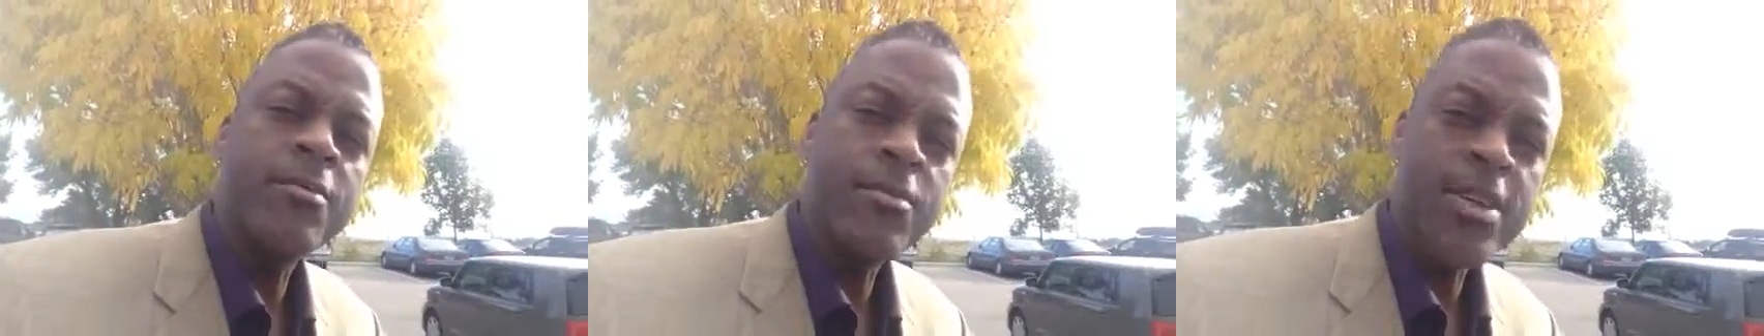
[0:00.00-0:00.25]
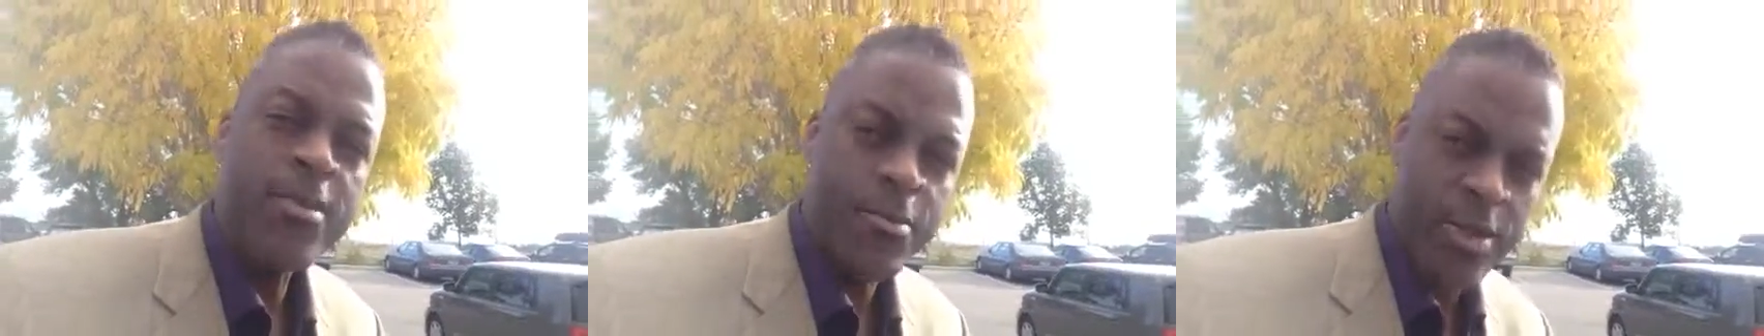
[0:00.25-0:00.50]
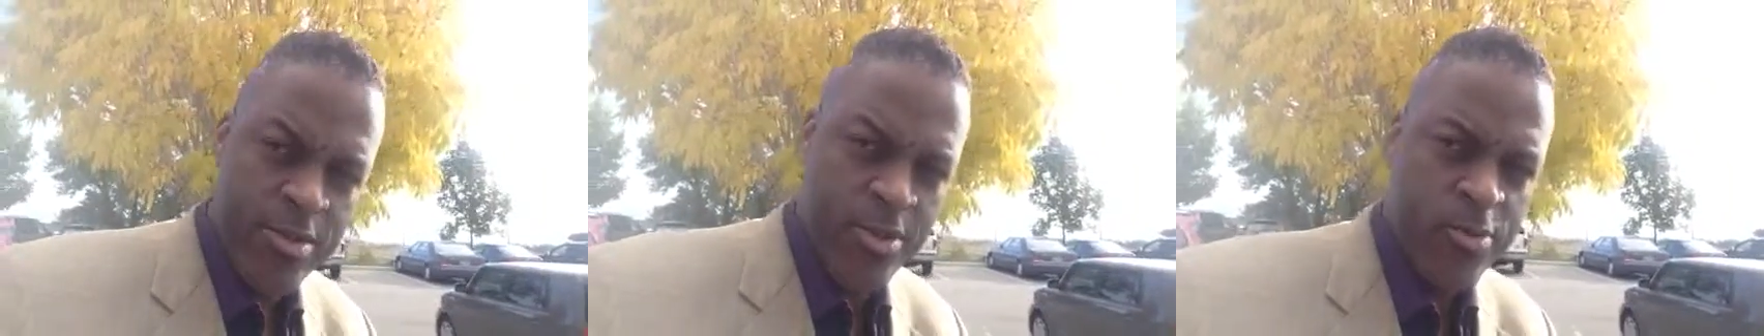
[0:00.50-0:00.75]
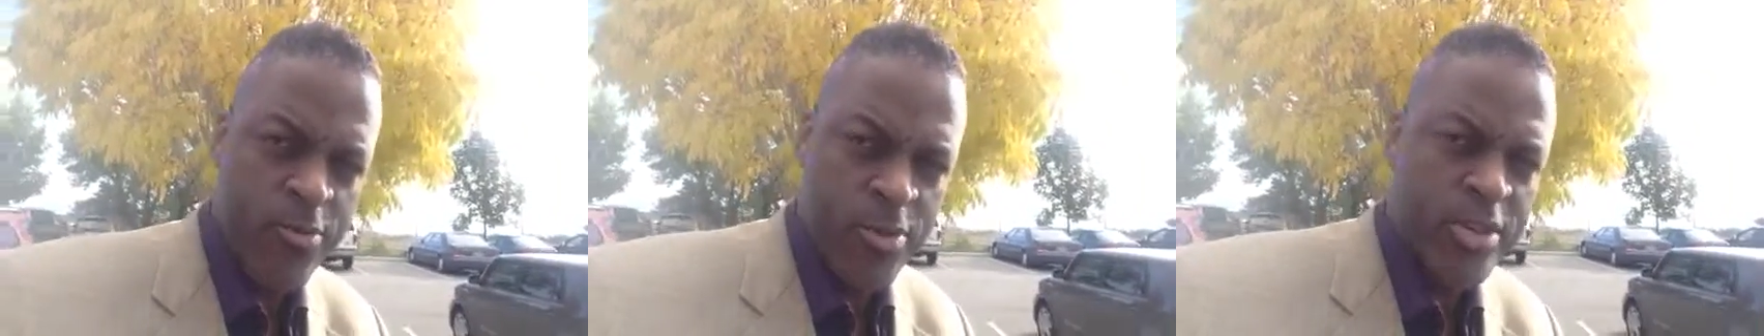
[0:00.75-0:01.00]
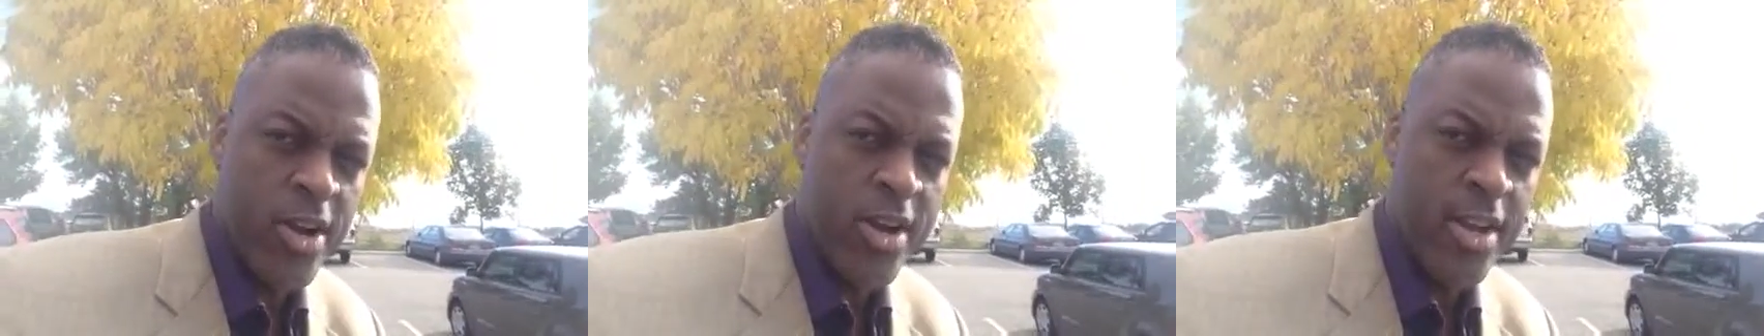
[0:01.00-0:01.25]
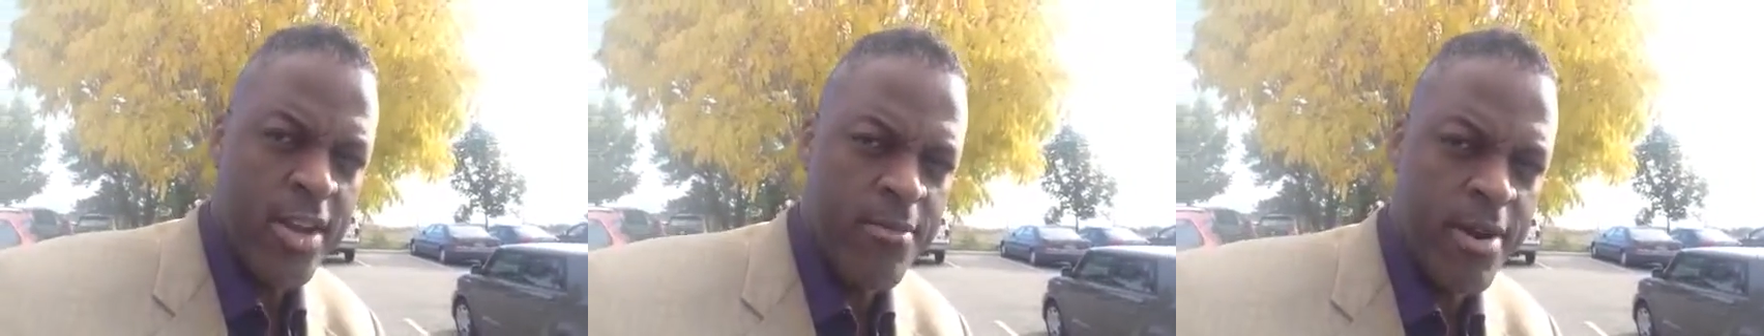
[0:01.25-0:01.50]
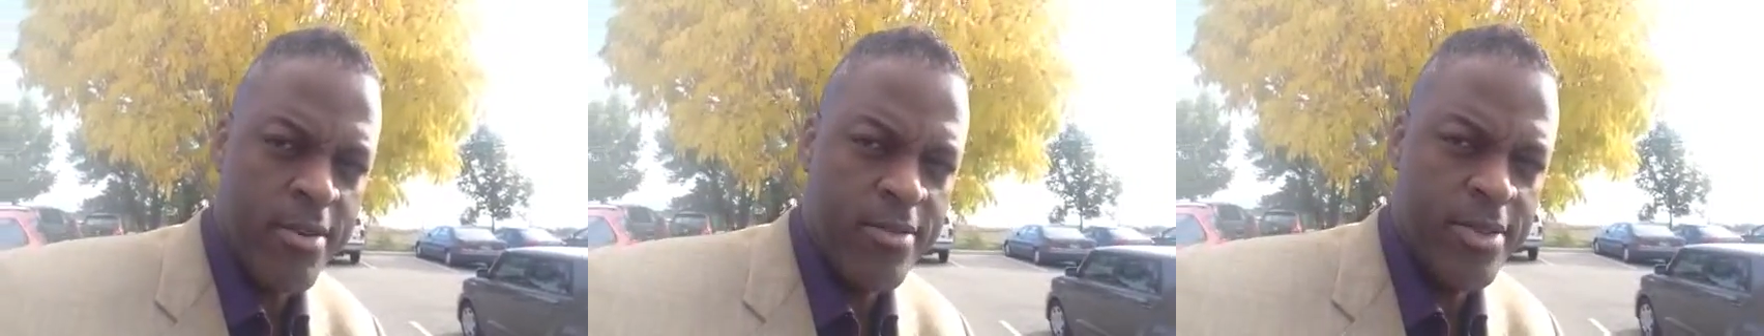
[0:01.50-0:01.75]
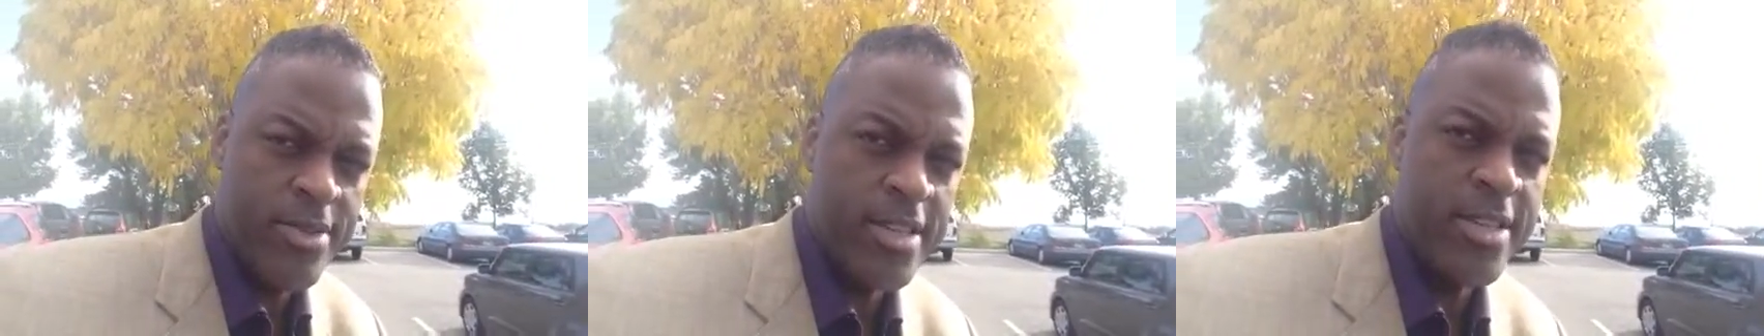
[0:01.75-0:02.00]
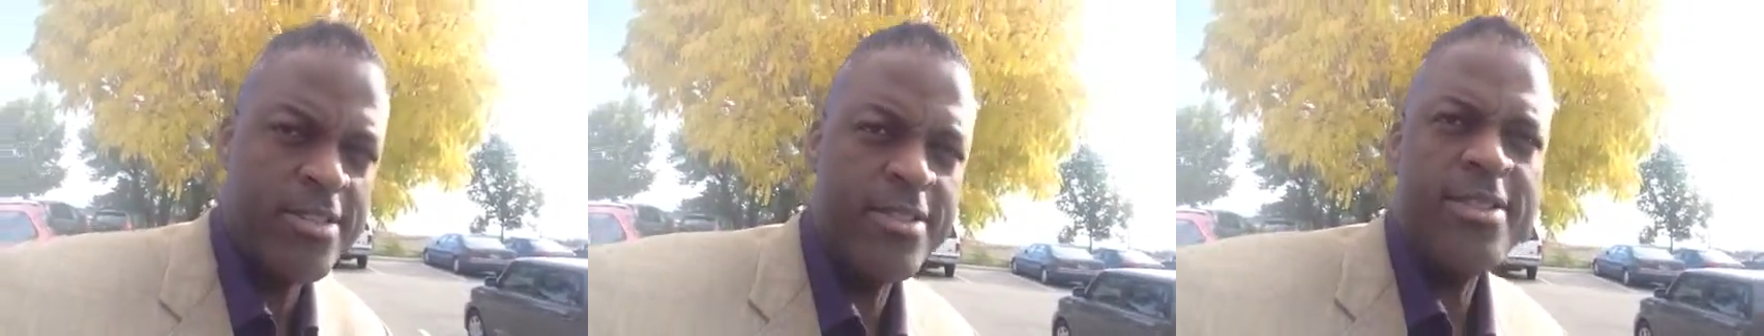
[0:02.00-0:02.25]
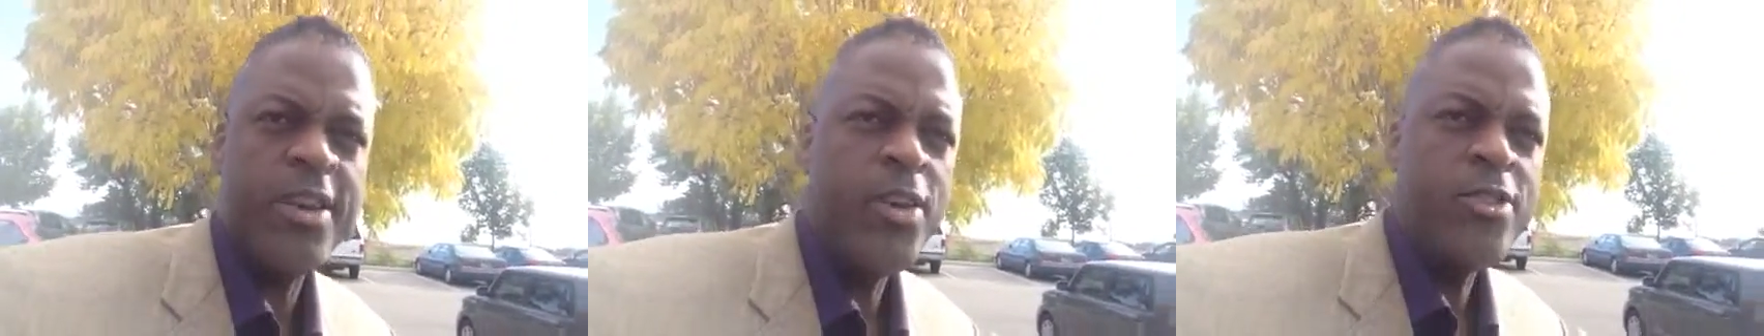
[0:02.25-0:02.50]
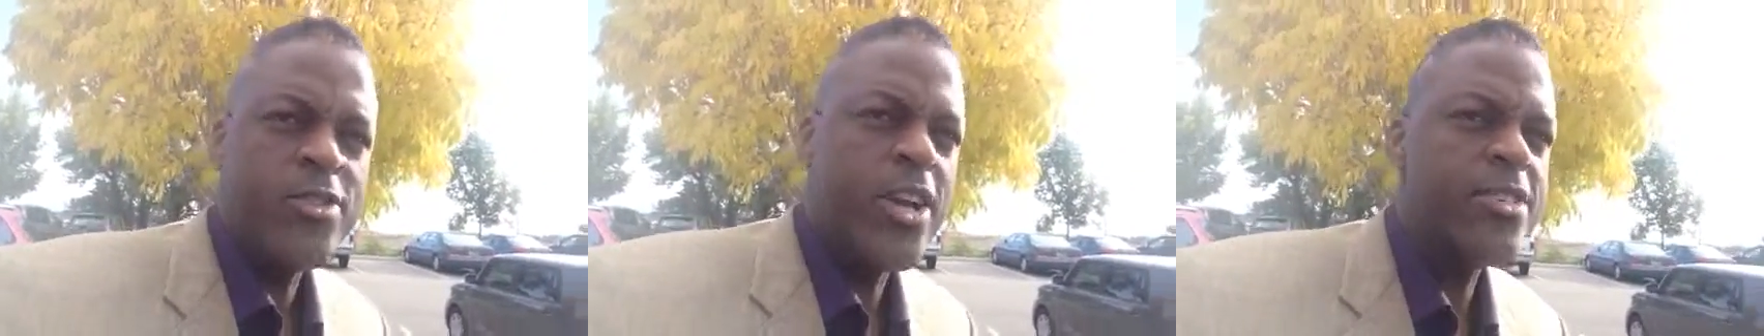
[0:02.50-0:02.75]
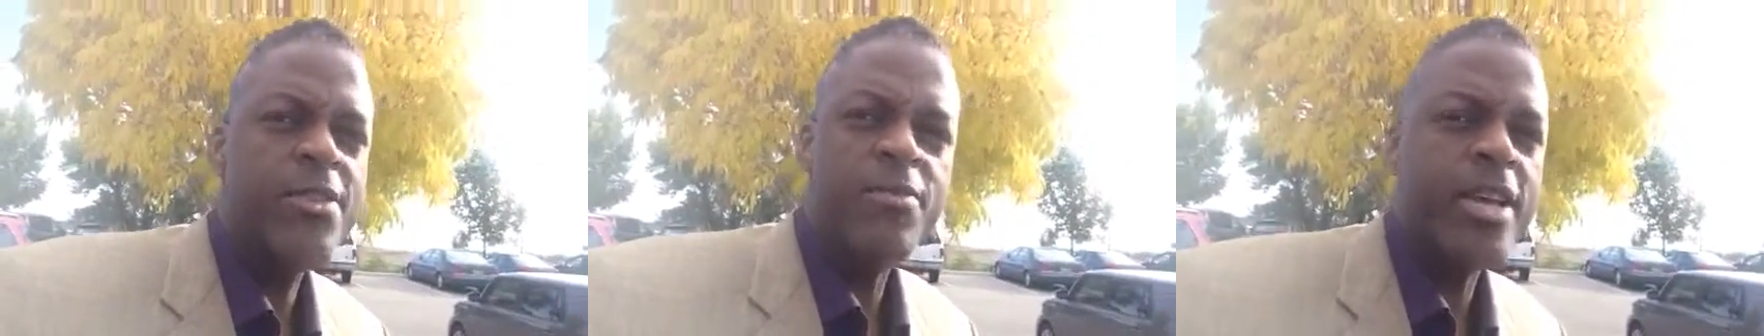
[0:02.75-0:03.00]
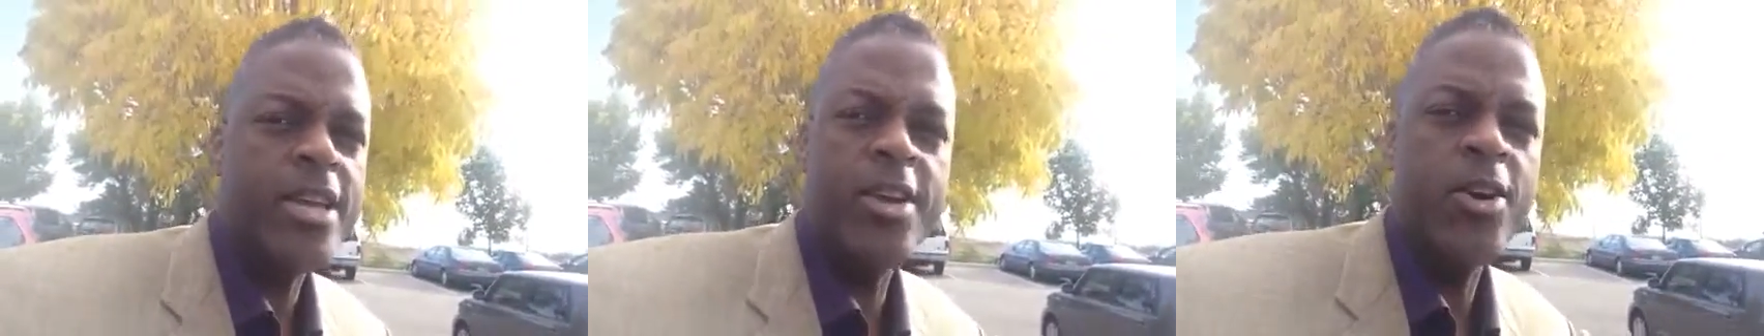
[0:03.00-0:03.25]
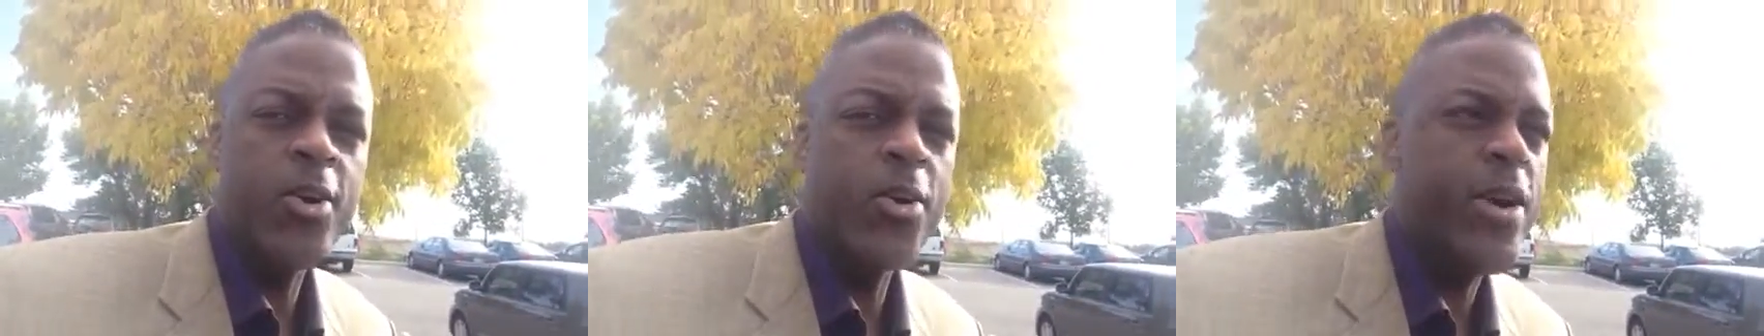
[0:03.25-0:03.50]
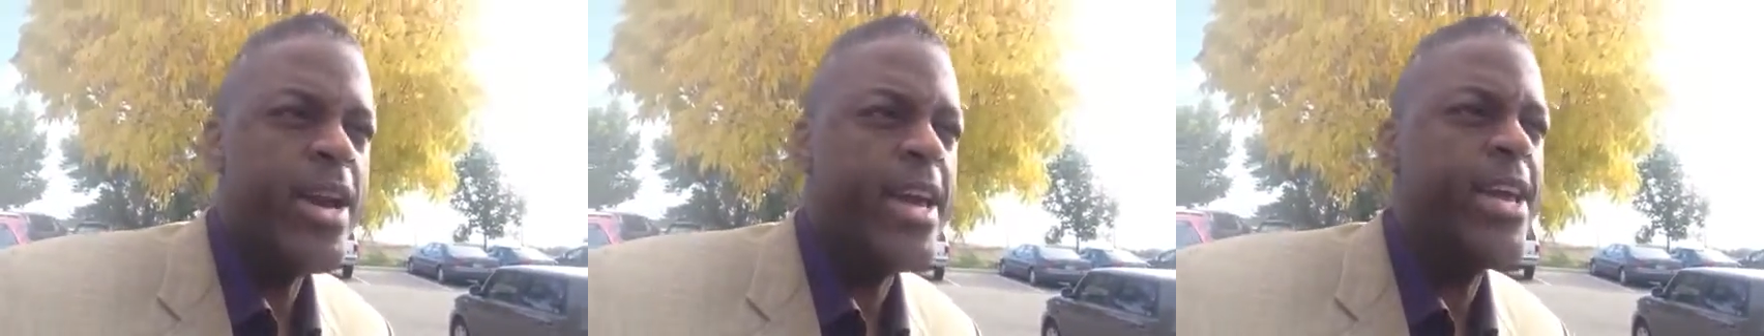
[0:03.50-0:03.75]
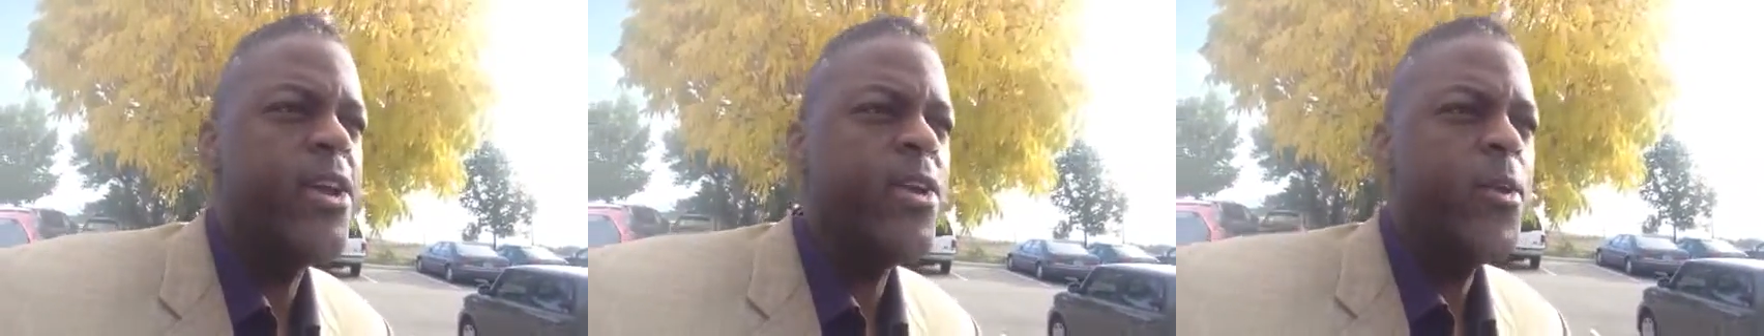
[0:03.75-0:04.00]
something, whether we're talking about the seasons, doesn't make it go away.